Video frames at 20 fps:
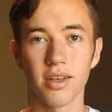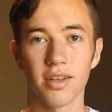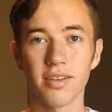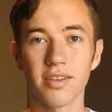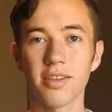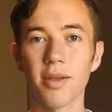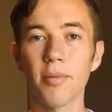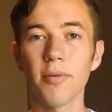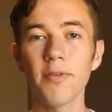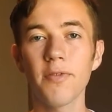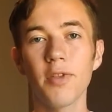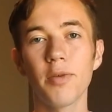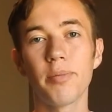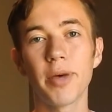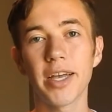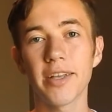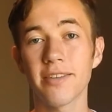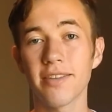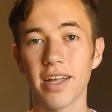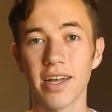Some of the
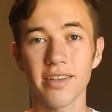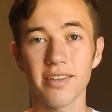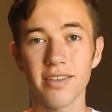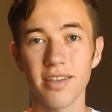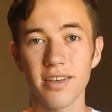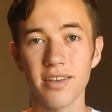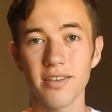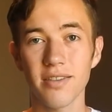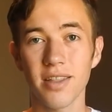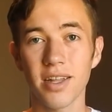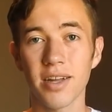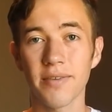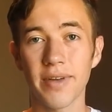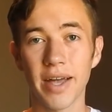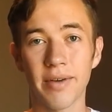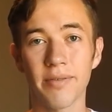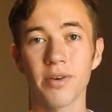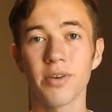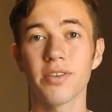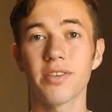best essays that I've
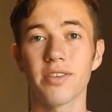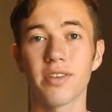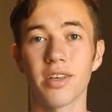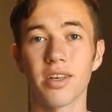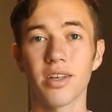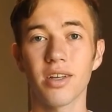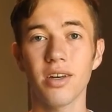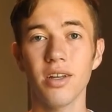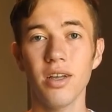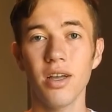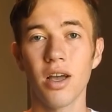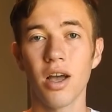ever seen